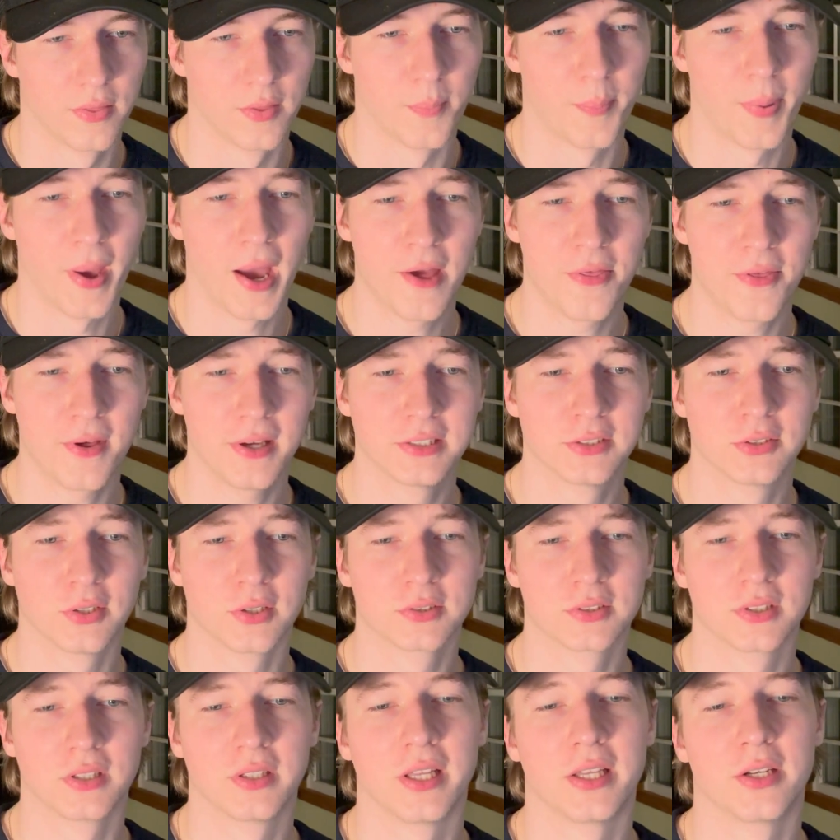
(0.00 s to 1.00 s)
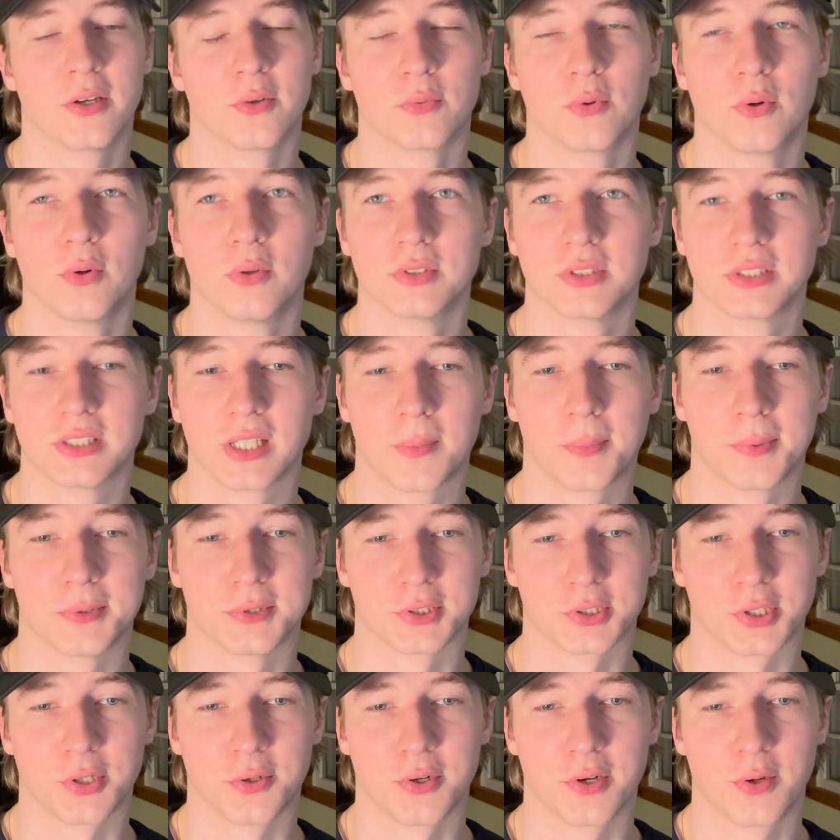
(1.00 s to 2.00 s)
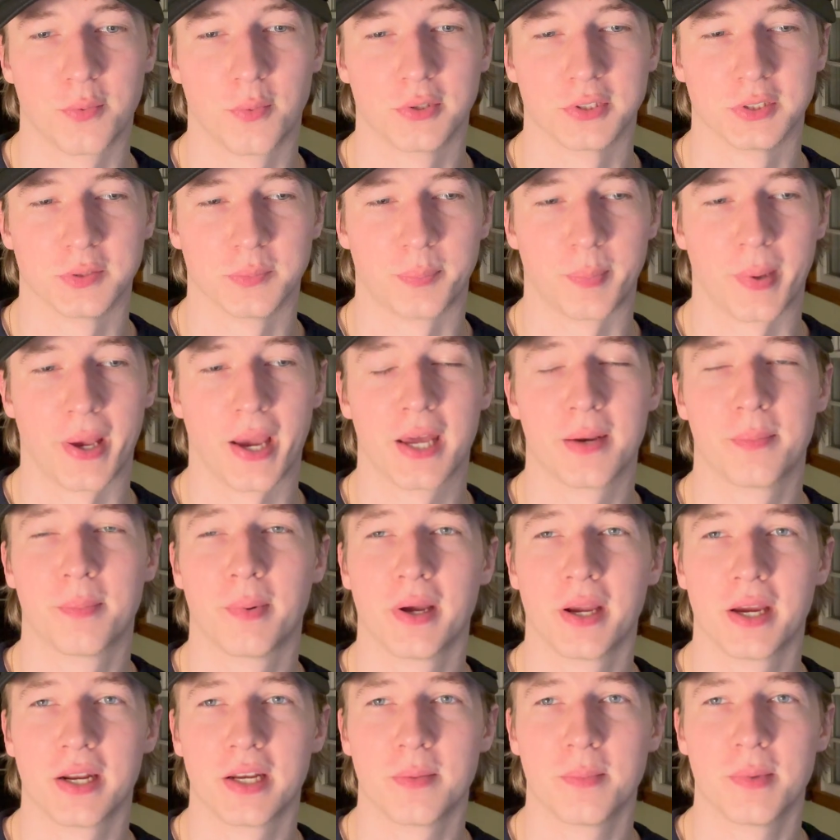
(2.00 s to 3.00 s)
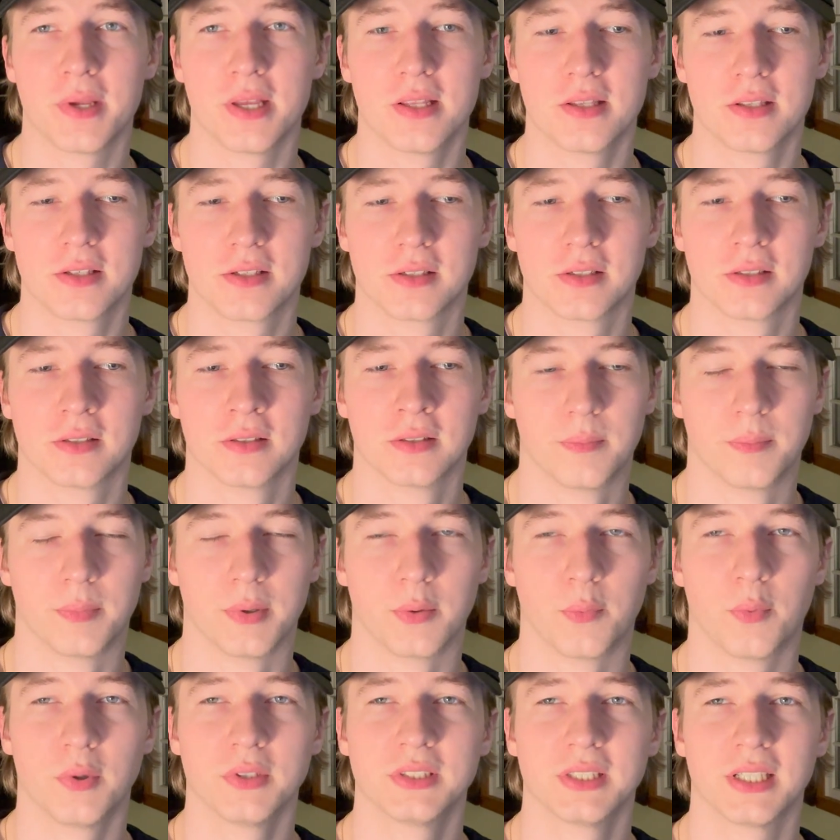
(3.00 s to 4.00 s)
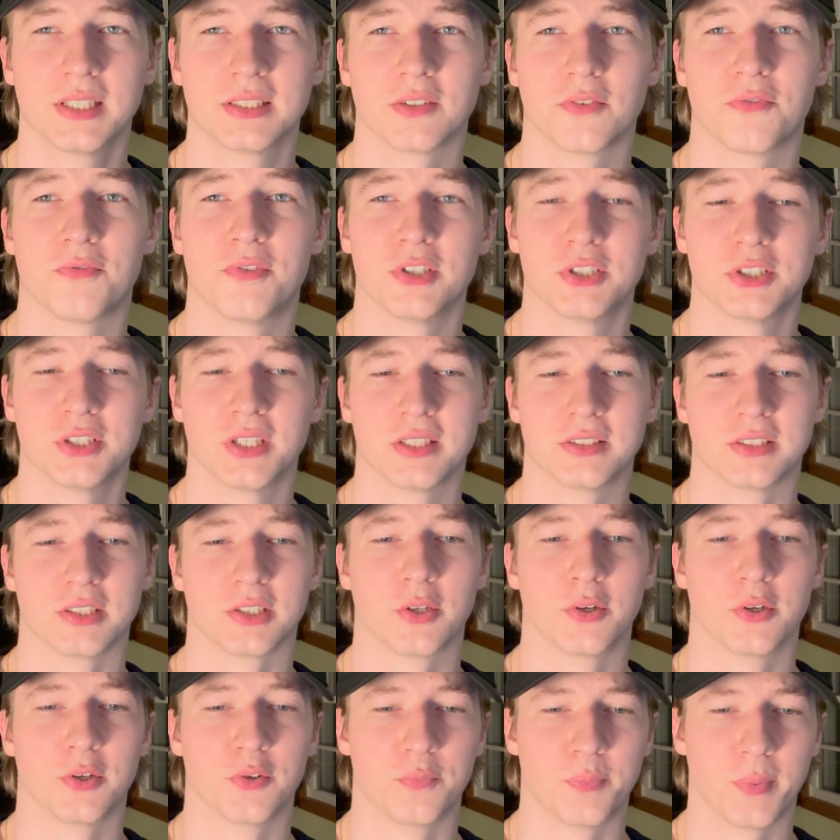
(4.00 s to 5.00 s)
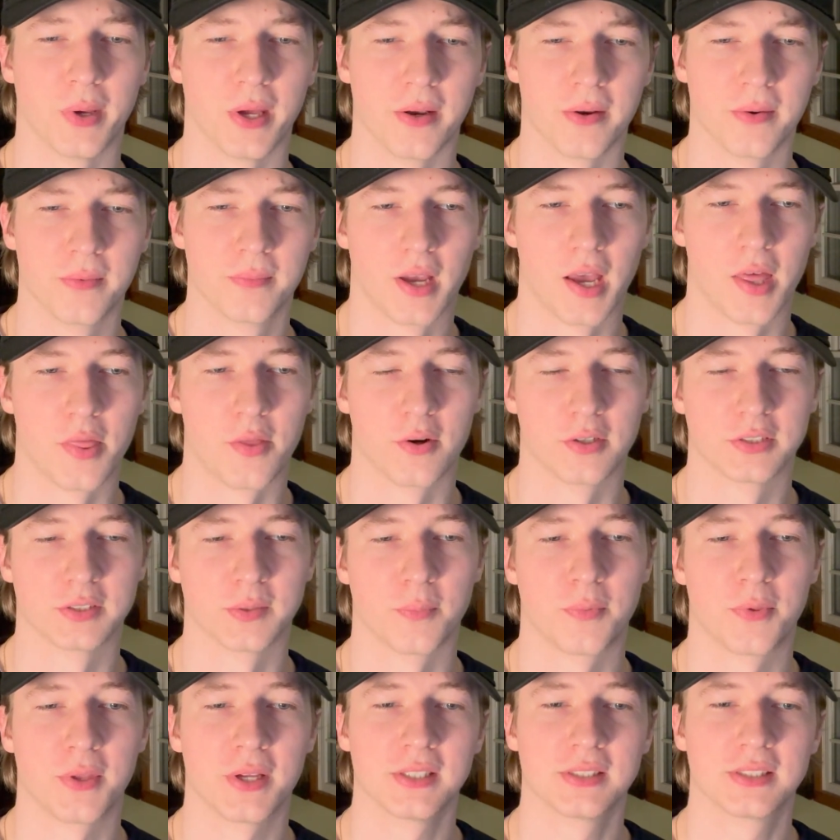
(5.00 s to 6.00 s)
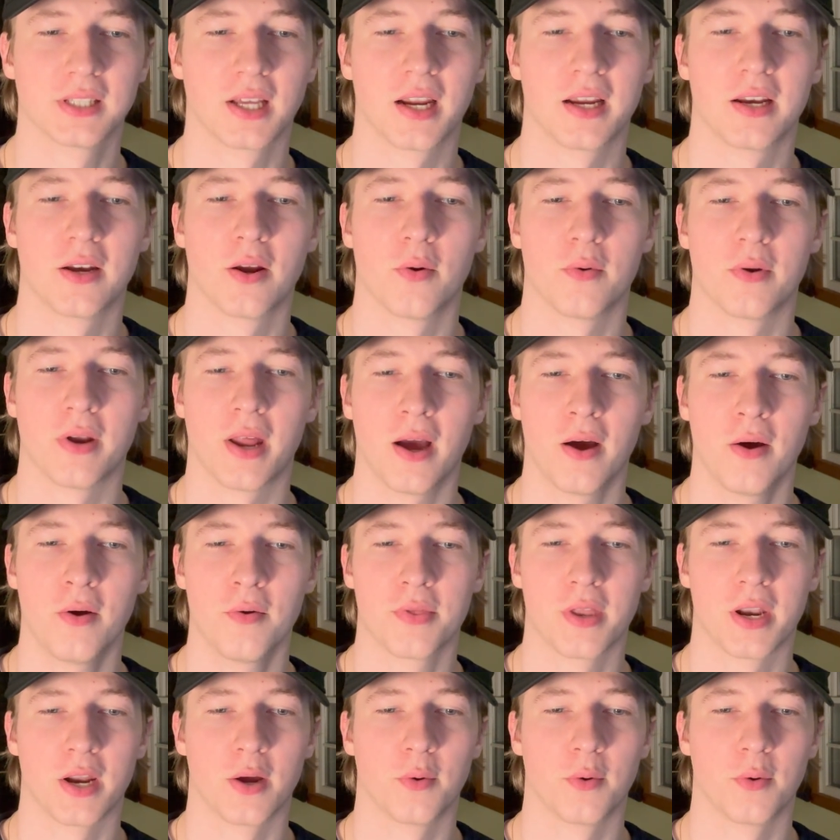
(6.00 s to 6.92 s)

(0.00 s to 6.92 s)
The path I took to land a role in cybersecurity wasn't bad by any means, but it wasn't as efficient as it could have been, and there are some things that I know now that I